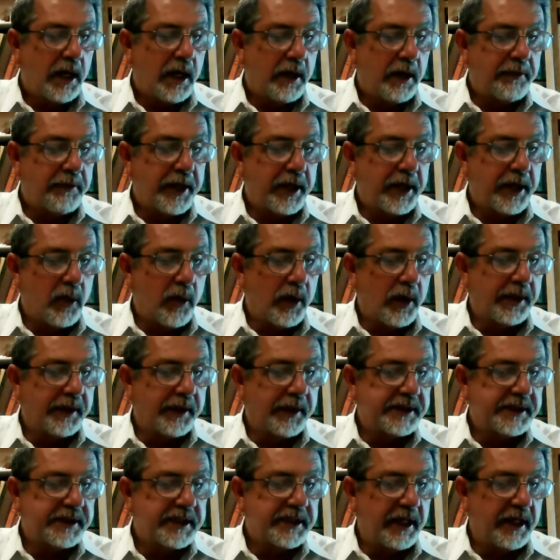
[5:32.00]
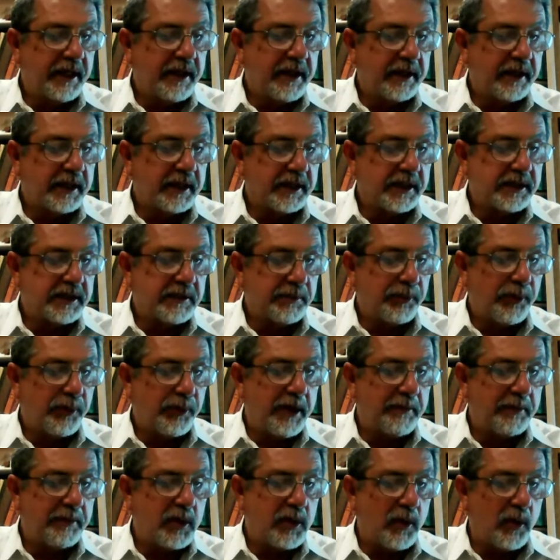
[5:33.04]
They go on to say that the
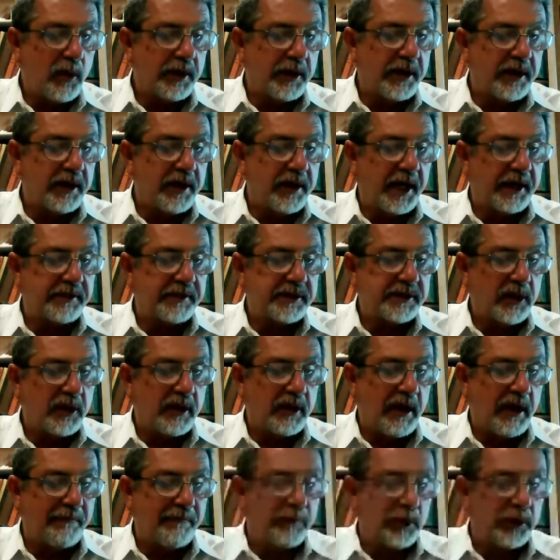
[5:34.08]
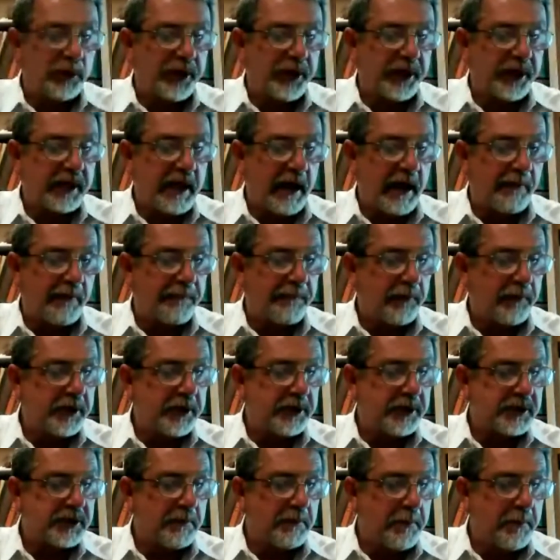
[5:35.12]
Supreme Court and the Ninth Circuit have ruled that
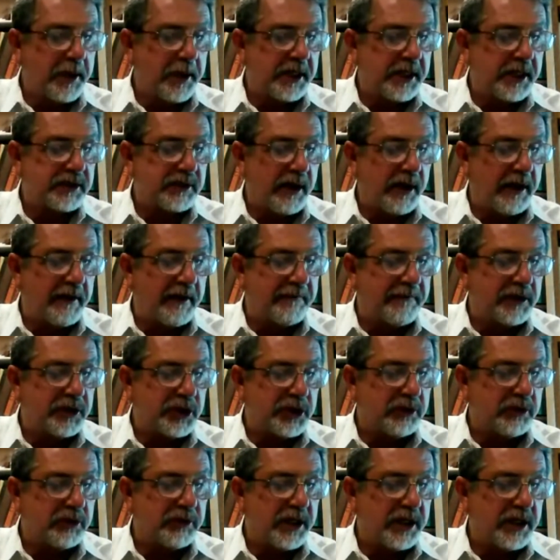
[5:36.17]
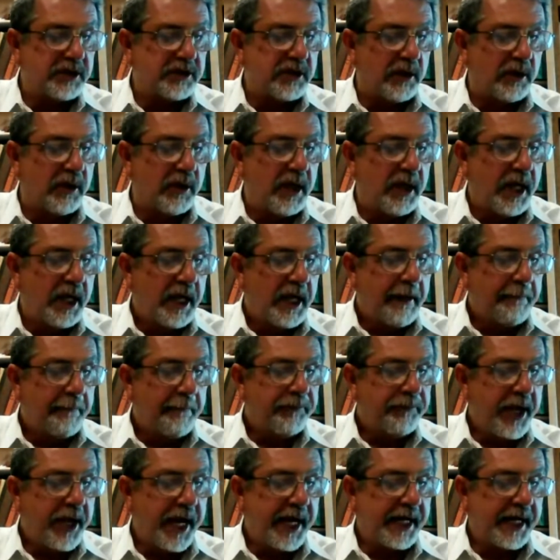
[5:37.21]
California's administrative and judicial
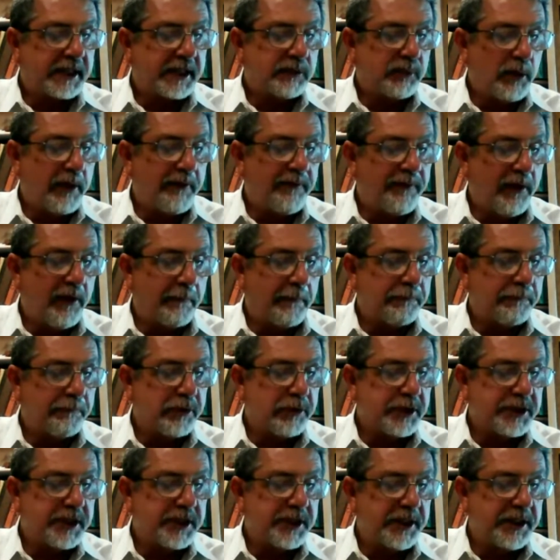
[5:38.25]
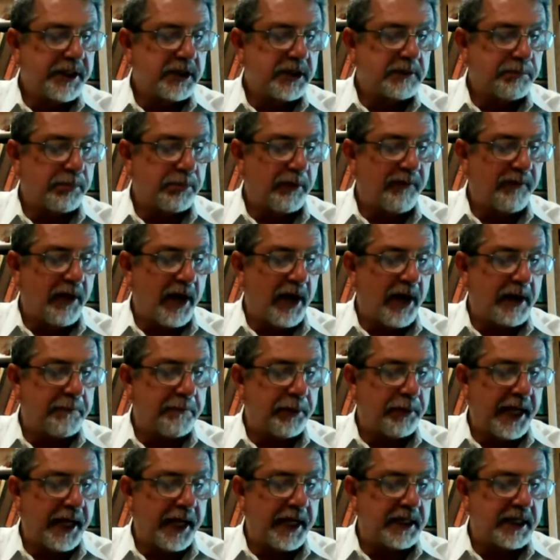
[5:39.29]
tax refund procedures provided
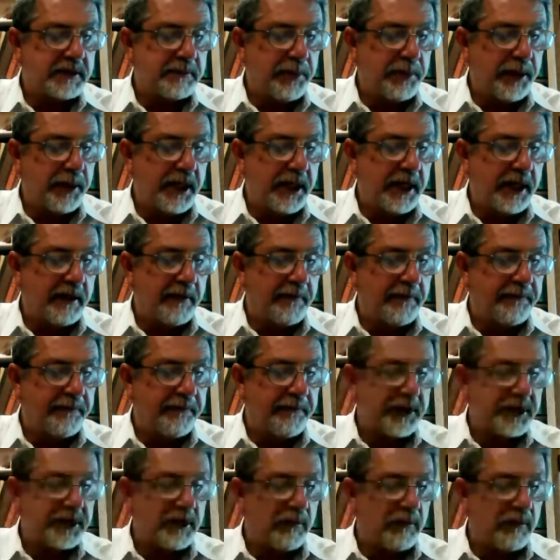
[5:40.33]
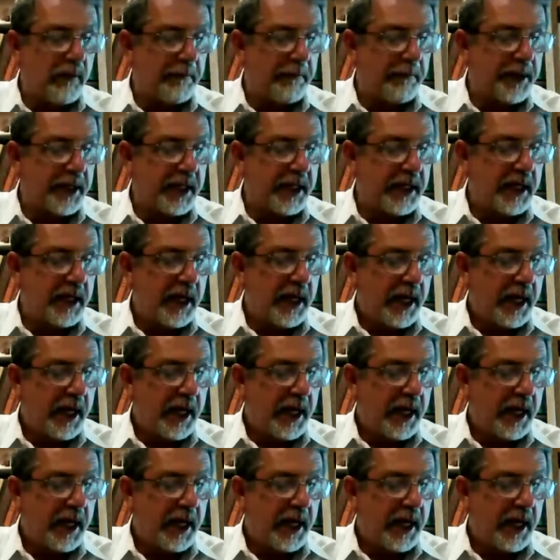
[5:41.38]
plain and speedy and efficient remedy.